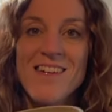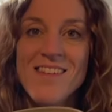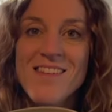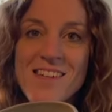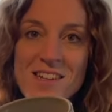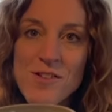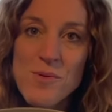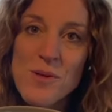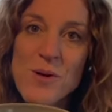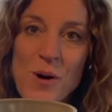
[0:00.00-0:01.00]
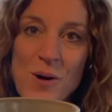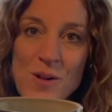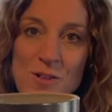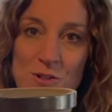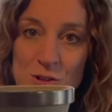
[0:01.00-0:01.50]
These were
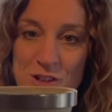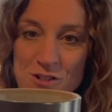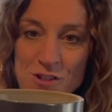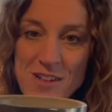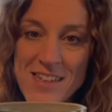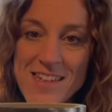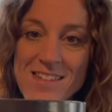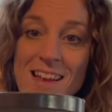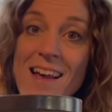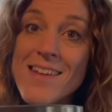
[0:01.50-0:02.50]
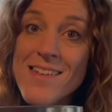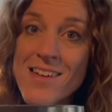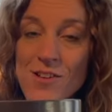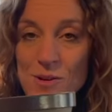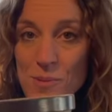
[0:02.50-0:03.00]
called traditionally
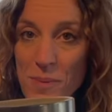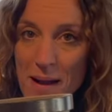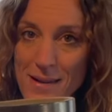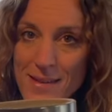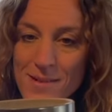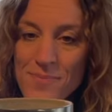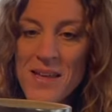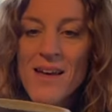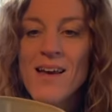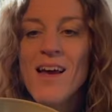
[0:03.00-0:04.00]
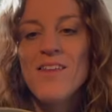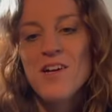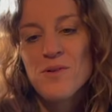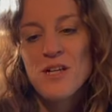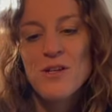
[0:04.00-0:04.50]
terrines de Paris. And
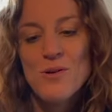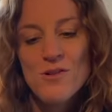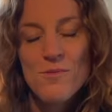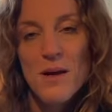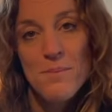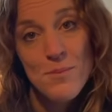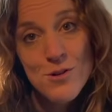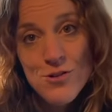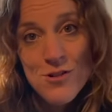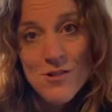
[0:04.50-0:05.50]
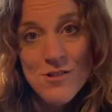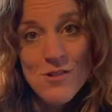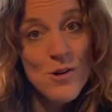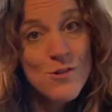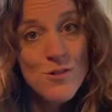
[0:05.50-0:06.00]
they were used by butchers,
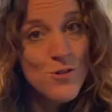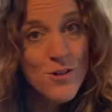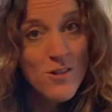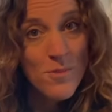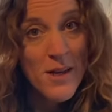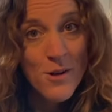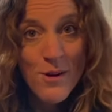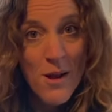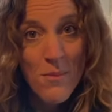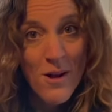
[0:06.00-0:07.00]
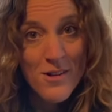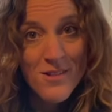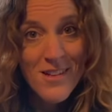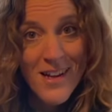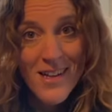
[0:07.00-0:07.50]
also just by
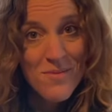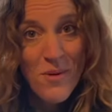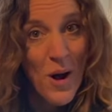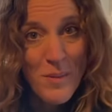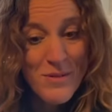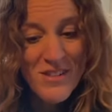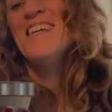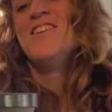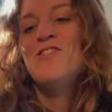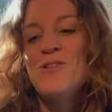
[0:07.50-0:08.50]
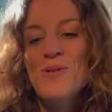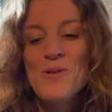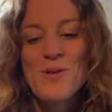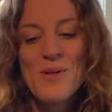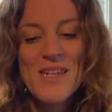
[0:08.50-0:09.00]
grandmas and moms, to
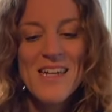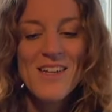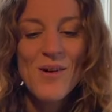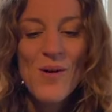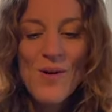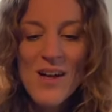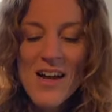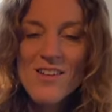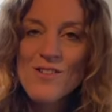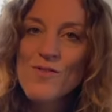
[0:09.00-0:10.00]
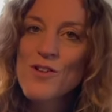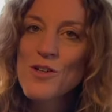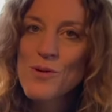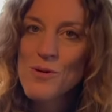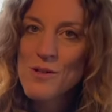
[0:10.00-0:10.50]
create all kinds of
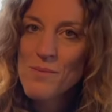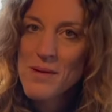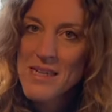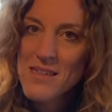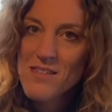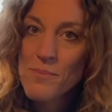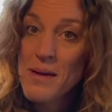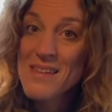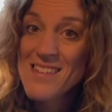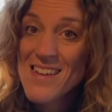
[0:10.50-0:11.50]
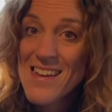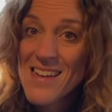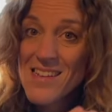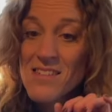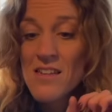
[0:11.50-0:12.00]
cured meats,
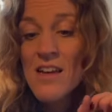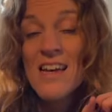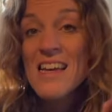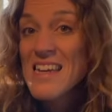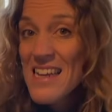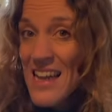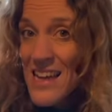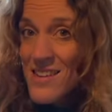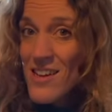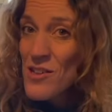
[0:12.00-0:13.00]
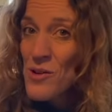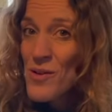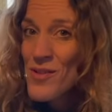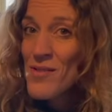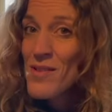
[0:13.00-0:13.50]
pâtés, rillettes. I don't know
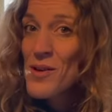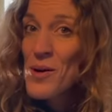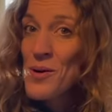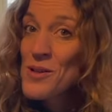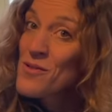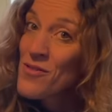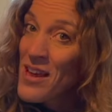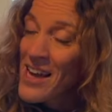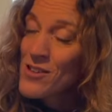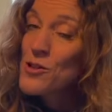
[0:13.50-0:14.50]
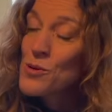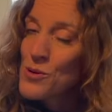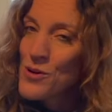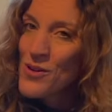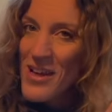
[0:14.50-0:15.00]
if you've ever heard of that.
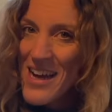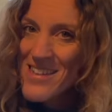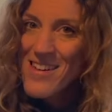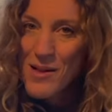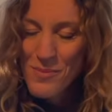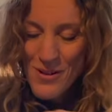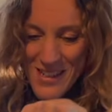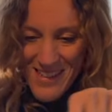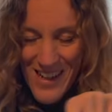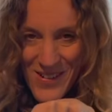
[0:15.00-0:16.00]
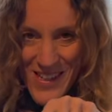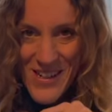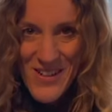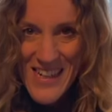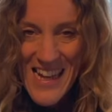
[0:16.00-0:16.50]
Google that. I'll put it down
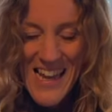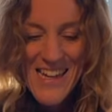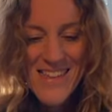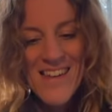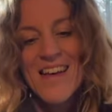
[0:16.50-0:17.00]
here, rillettes.